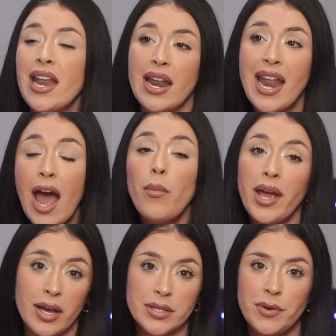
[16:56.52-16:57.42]
now
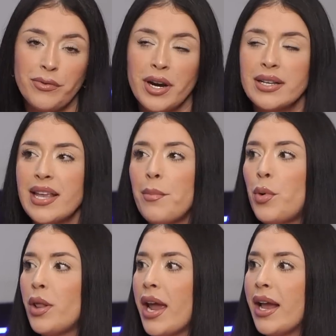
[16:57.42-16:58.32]
my husband, for
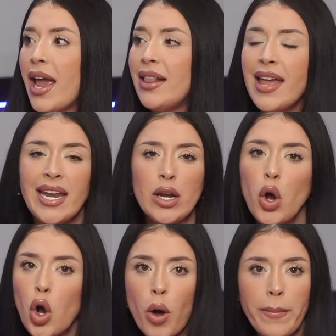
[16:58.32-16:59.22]
example, like el Denny
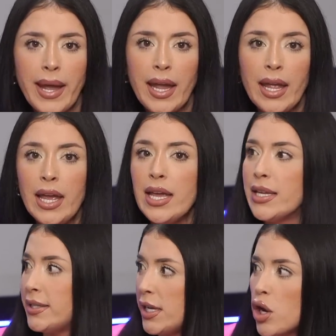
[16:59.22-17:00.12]
no come
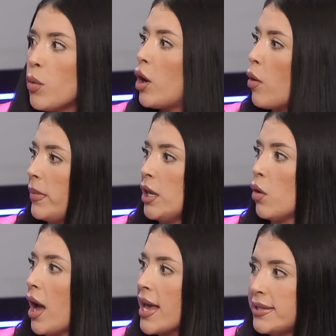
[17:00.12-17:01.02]
si yo no he
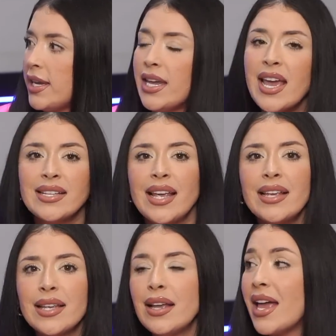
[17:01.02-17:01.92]
comido. Así. Y oh, es,
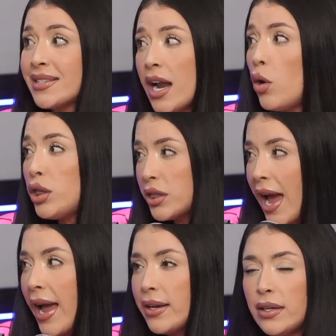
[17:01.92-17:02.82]
es, es, algo
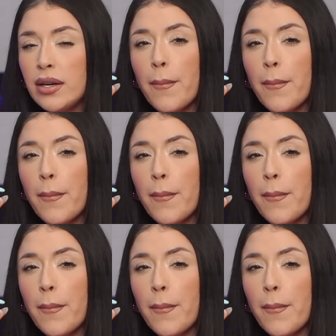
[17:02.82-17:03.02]
tan yeah.